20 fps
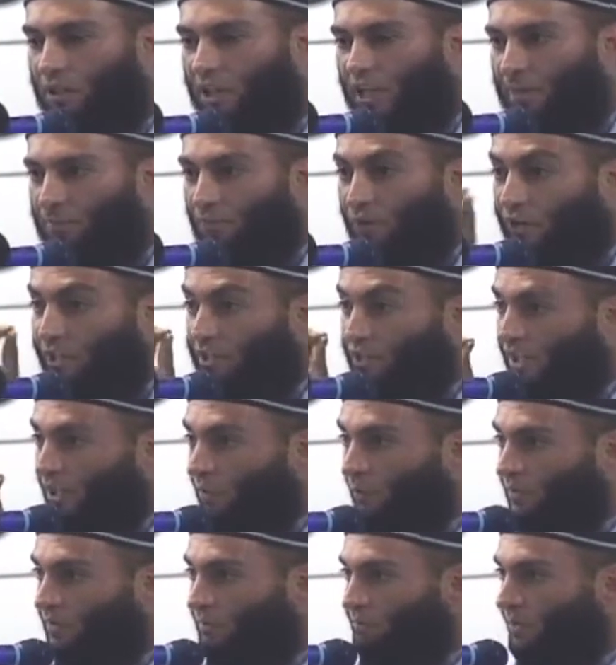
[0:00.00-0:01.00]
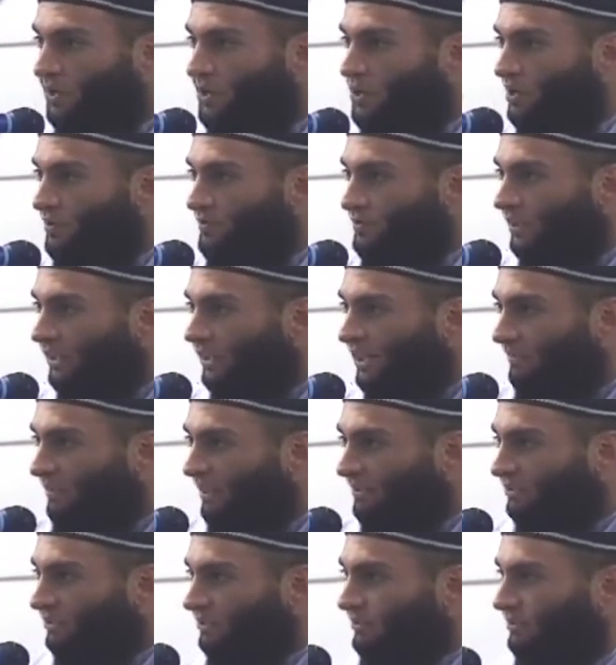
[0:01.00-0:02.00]
am I going beyond the
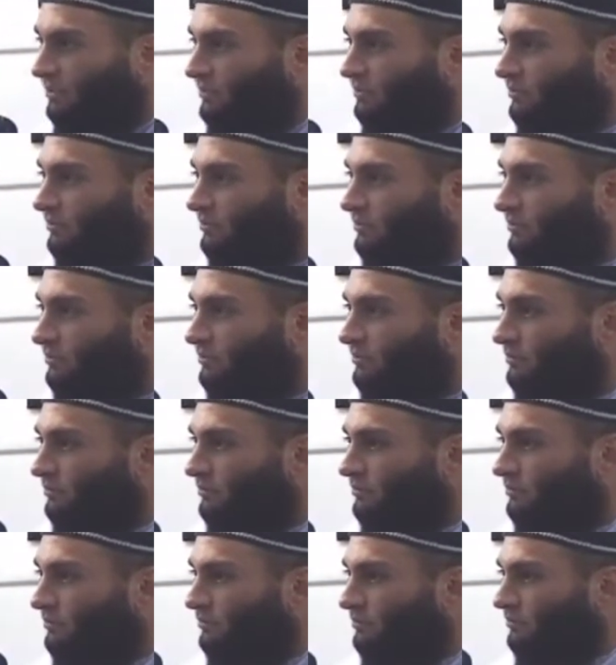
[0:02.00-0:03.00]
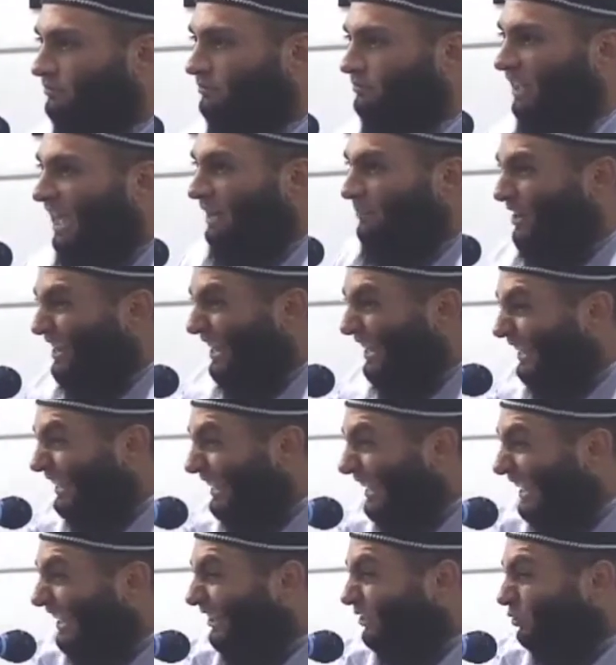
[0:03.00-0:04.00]
limits? Am I
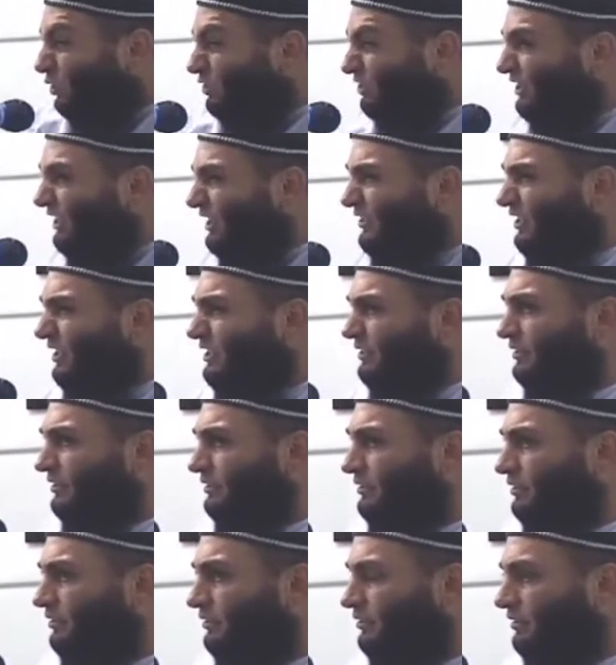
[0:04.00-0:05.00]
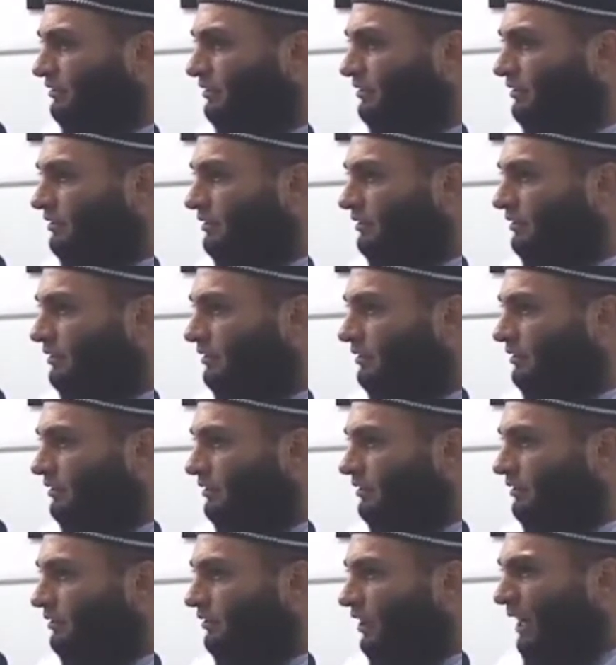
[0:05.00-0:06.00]
allowed to see this?
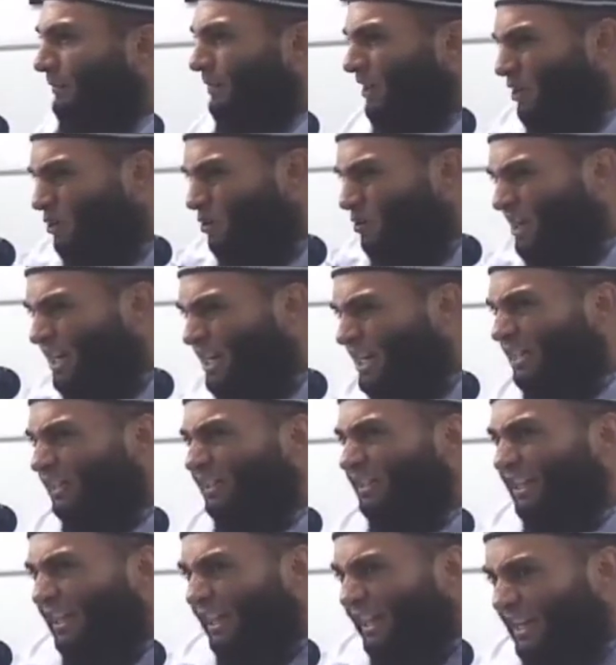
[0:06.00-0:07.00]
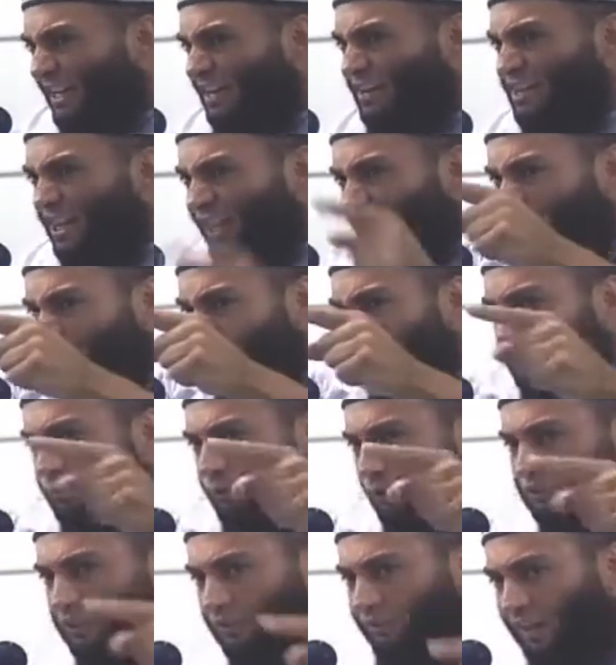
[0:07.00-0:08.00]
Am I really in the
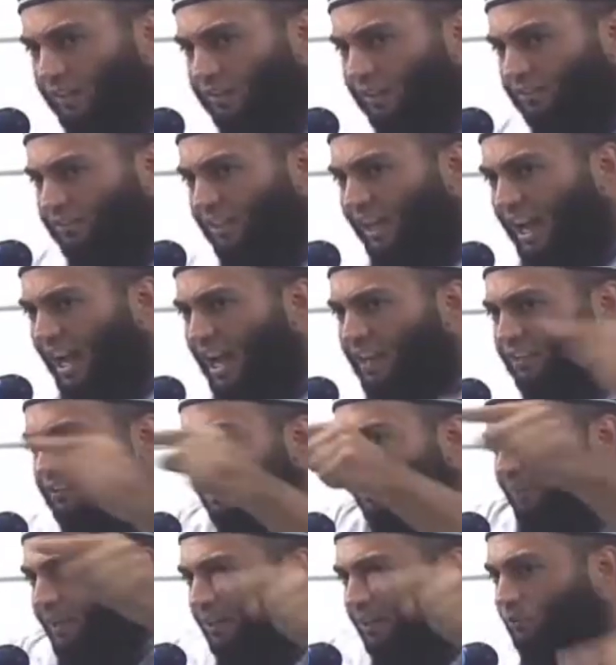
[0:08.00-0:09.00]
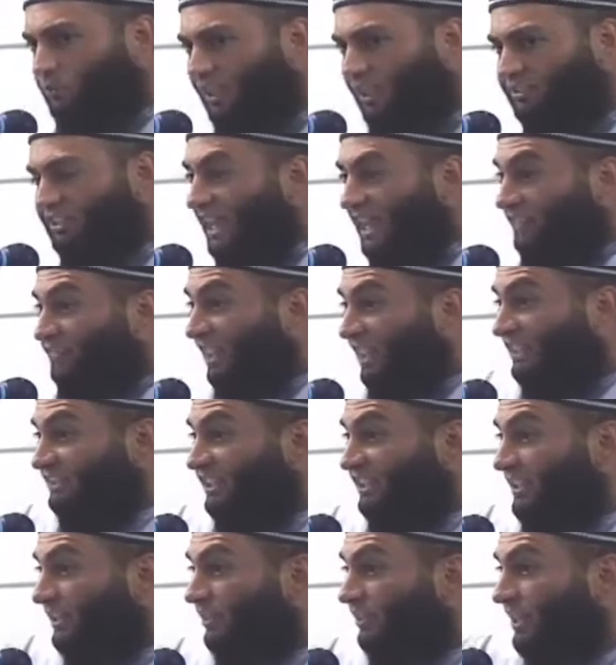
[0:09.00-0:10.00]
hudud of Allah Ta'ala, the boundaries?
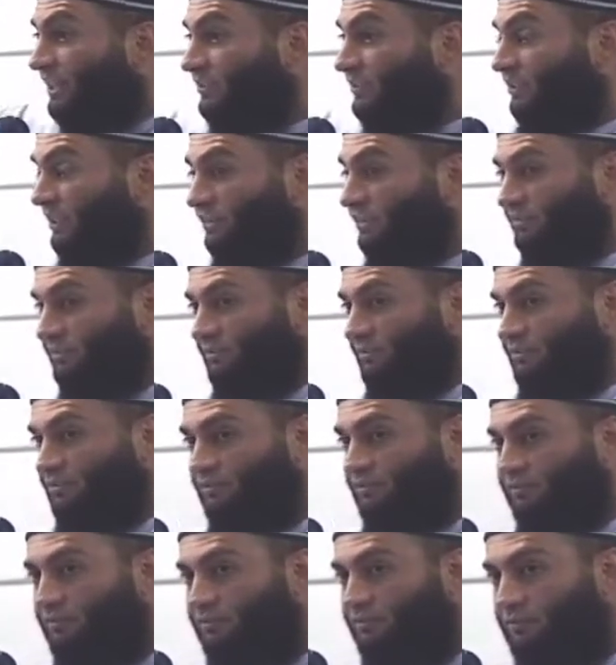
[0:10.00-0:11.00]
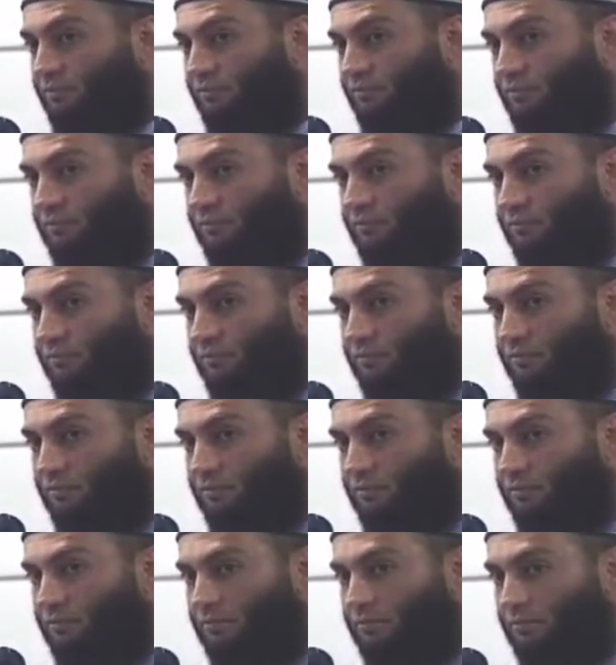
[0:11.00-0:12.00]
Does He like this?
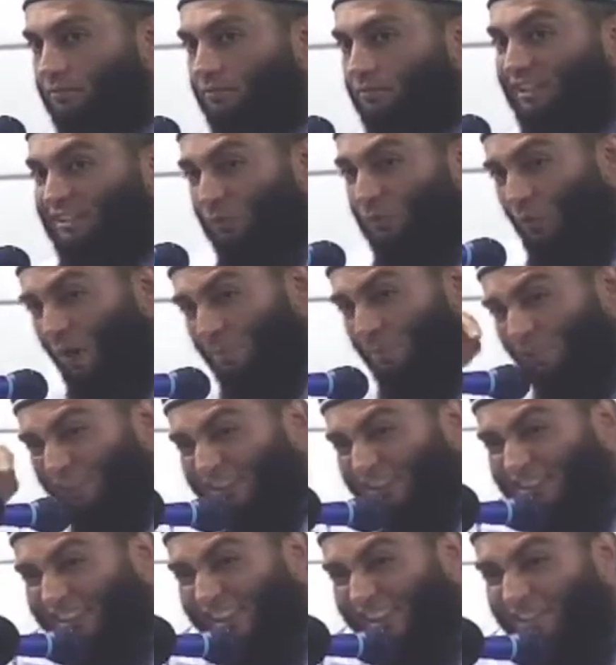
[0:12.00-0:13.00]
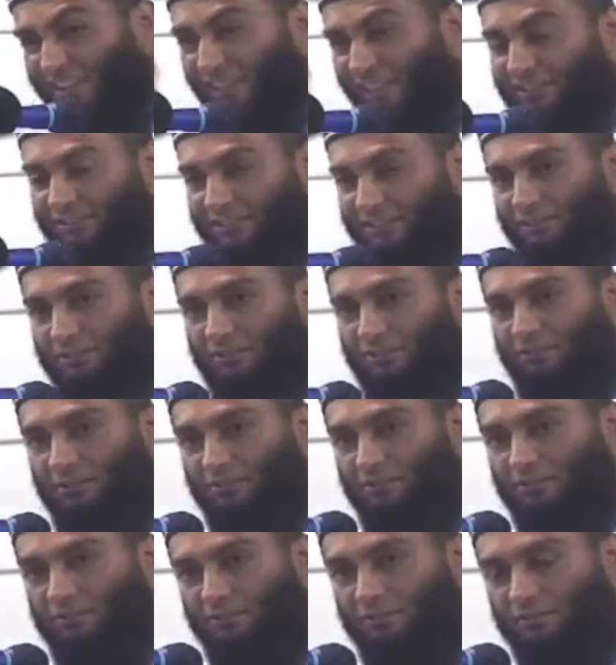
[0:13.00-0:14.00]
Does He want me to see this?